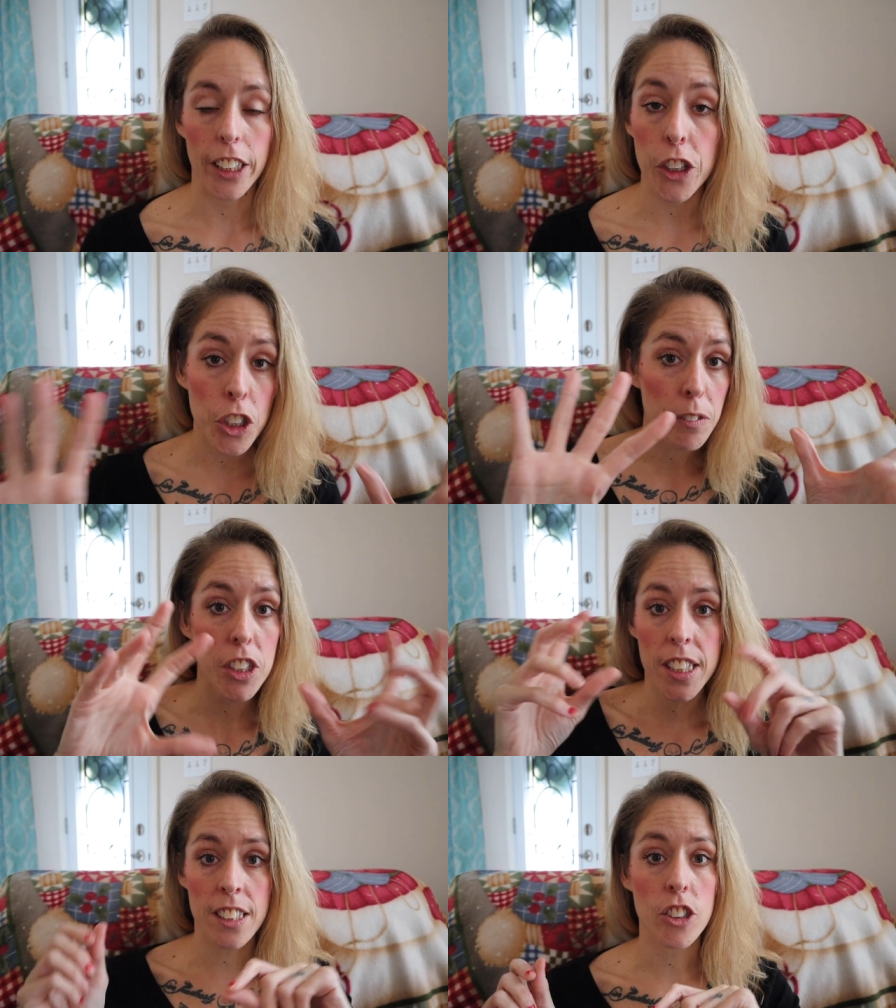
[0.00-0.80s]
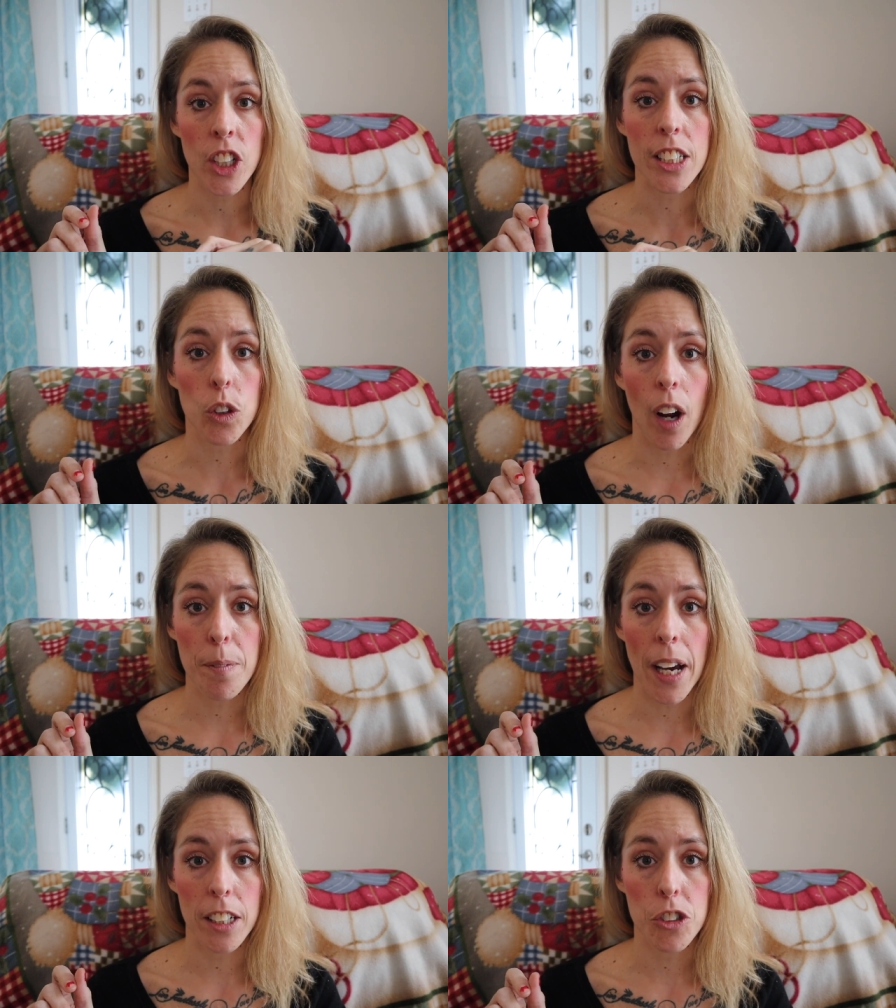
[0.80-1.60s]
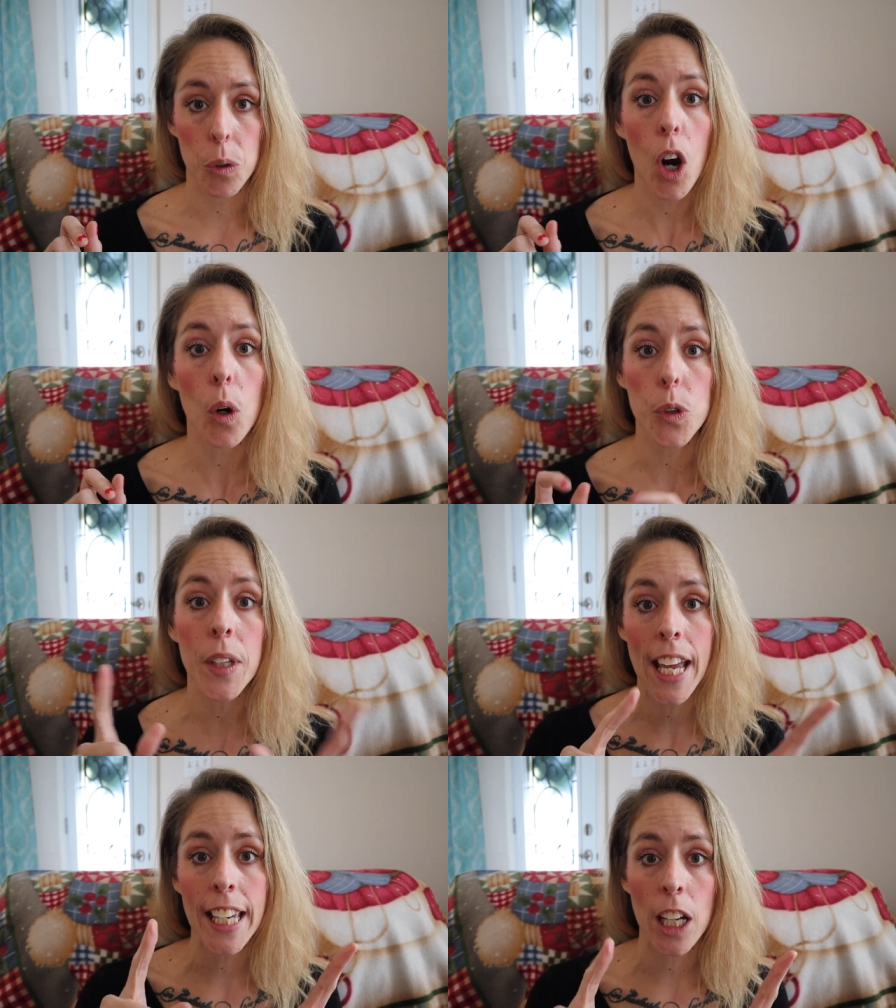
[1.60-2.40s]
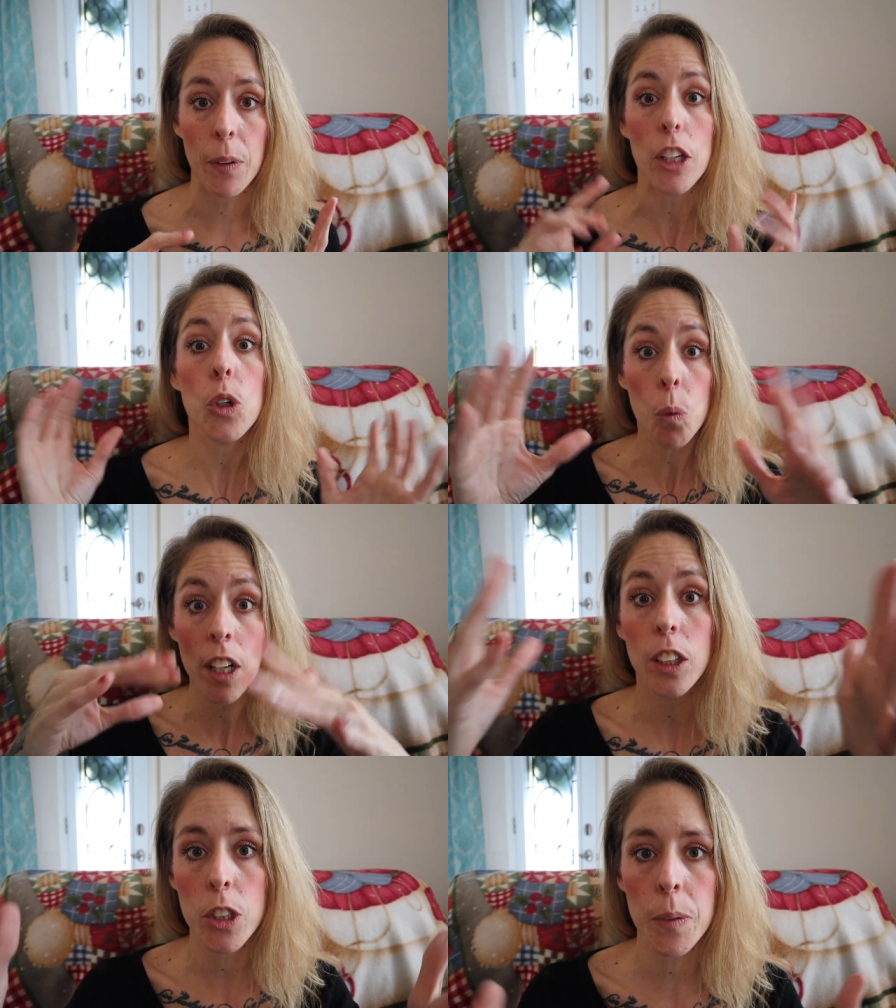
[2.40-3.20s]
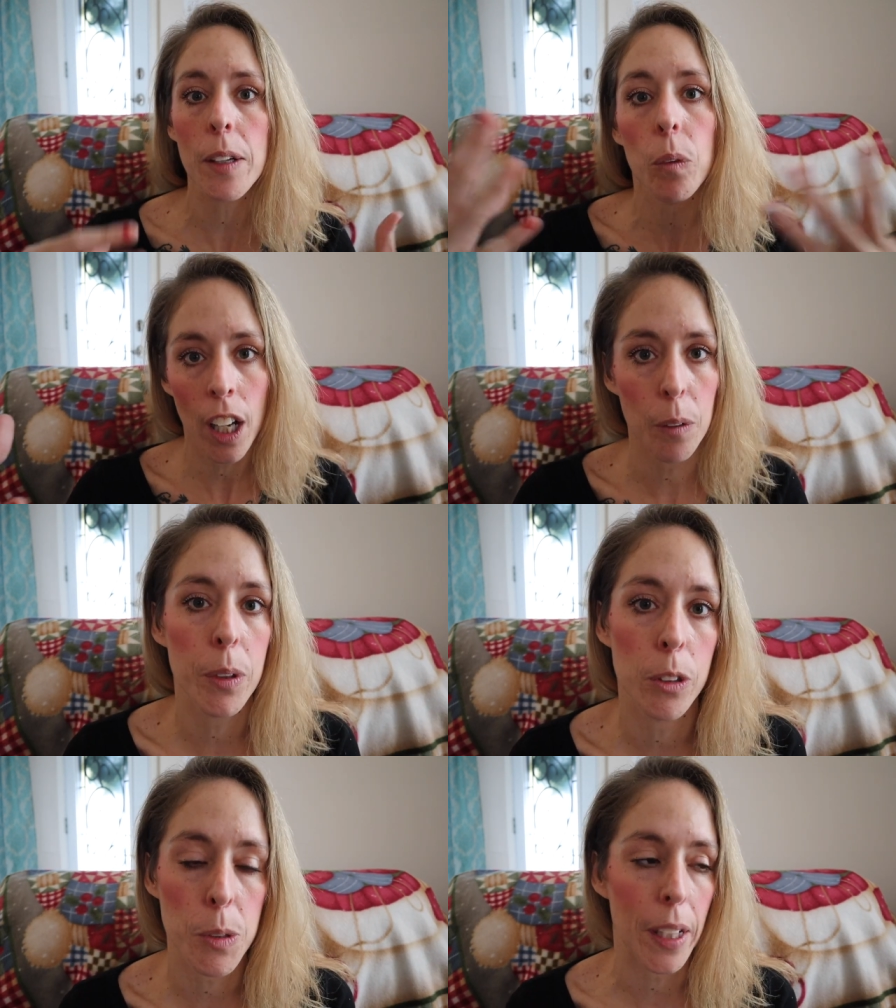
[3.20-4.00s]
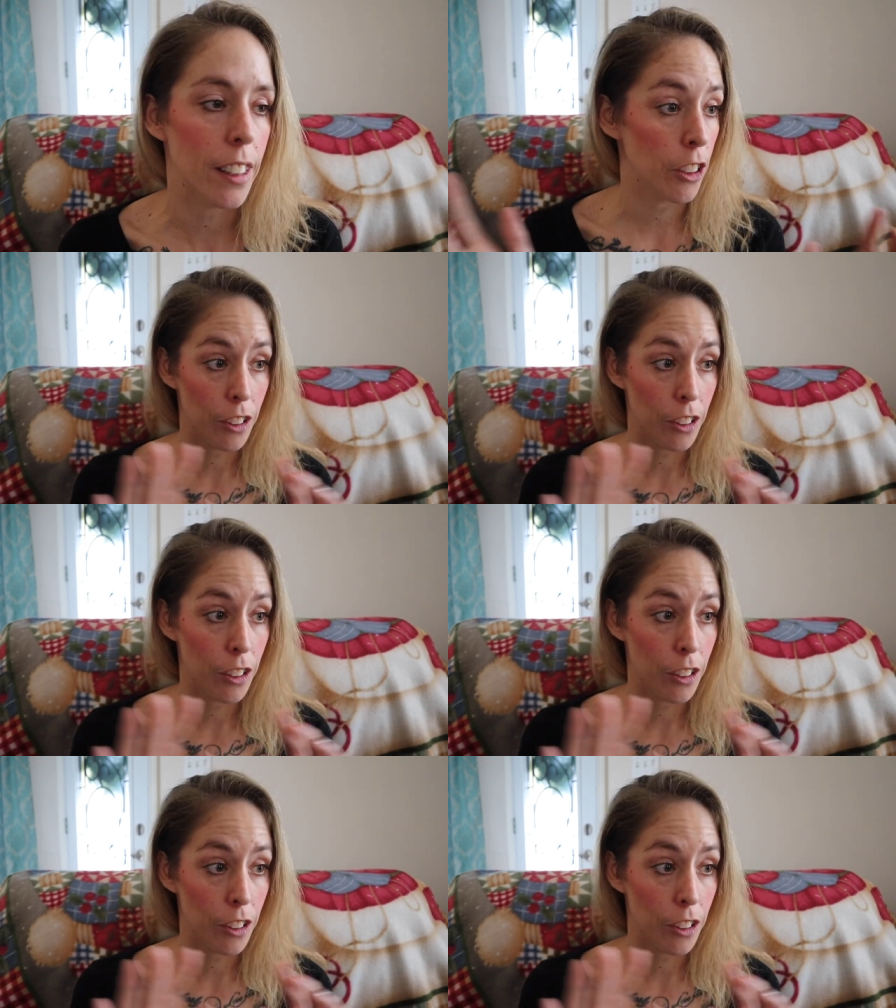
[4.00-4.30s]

The universe doesn't transcribe that into, oh, you can't gain weight. You wanna lose weight? We'll help you lose weight.